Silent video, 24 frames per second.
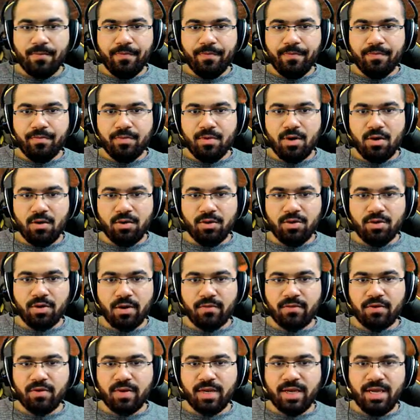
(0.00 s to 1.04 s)
No, you don't have
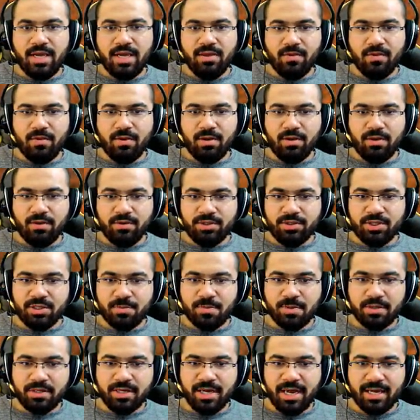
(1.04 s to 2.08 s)
to do either one of those. Just
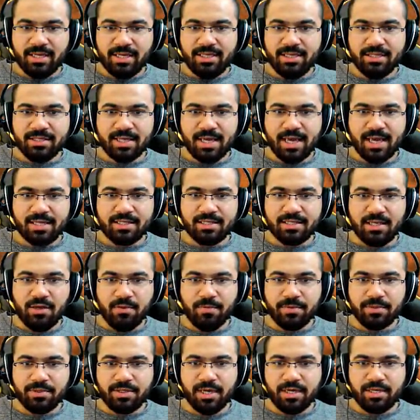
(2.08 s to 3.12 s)
protect his eggs and he'll
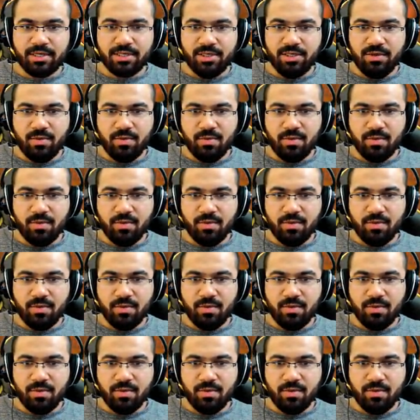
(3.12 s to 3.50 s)
protect you.